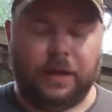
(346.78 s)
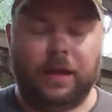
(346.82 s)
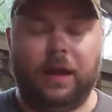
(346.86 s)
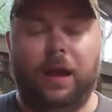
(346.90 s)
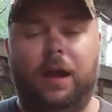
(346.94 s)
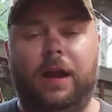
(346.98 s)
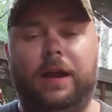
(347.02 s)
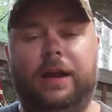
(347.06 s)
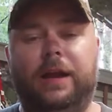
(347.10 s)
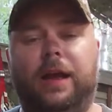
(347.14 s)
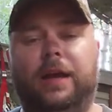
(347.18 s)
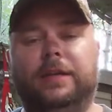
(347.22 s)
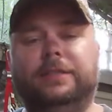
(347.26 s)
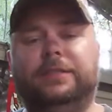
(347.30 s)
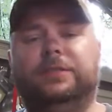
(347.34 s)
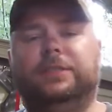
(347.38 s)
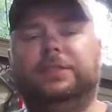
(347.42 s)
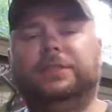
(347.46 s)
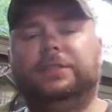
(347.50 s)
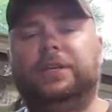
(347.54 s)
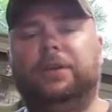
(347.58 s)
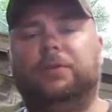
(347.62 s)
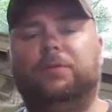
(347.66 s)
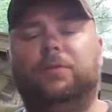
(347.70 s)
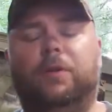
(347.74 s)
Alright guys,
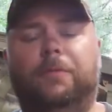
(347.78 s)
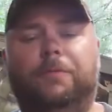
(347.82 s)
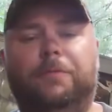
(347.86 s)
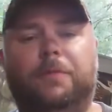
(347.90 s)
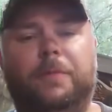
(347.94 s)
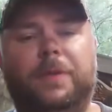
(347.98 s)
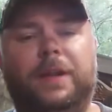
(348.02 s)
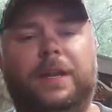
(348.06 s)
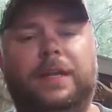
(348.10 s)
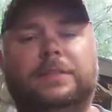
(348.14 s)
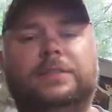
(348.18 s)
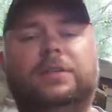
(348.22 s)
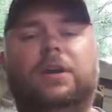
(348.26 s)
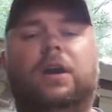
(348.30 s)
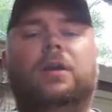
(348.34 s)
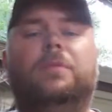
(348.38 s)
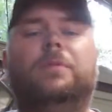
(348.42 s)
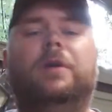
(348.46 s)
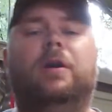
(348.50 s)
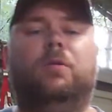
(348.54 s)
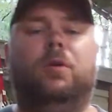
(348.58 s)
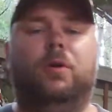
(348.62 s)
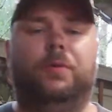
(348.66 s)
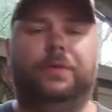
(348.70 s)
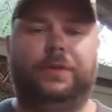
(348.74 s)
let's get real for a minute and talk
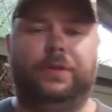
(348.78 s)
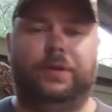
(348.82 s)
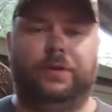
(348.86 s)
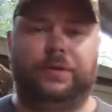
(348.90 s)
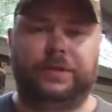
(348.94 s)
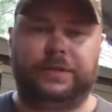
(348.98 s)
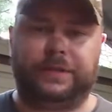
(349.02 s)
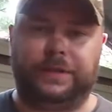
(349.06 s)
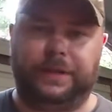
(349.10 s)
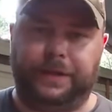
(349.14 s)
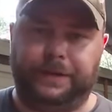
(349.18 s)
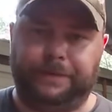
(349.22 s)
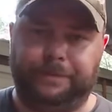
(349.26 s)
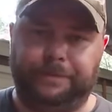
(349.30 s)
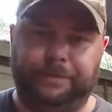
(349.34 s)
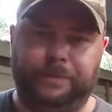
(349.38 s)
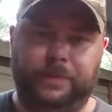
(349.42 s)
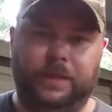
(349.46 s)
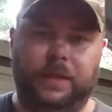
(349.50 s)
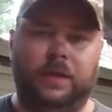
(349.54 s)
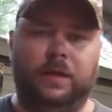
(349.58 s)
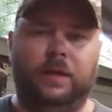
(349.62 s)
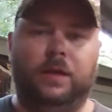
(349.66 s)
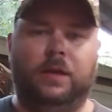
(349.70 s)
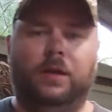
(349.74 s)
about what we learned today.
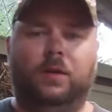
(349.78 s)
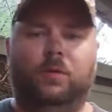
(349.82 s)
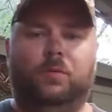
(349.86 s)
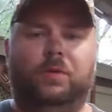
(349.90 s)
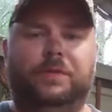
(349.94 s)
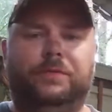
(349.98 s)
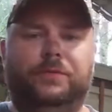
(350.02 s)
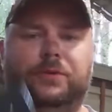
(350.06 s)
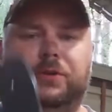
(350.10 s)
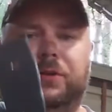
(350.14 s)
We've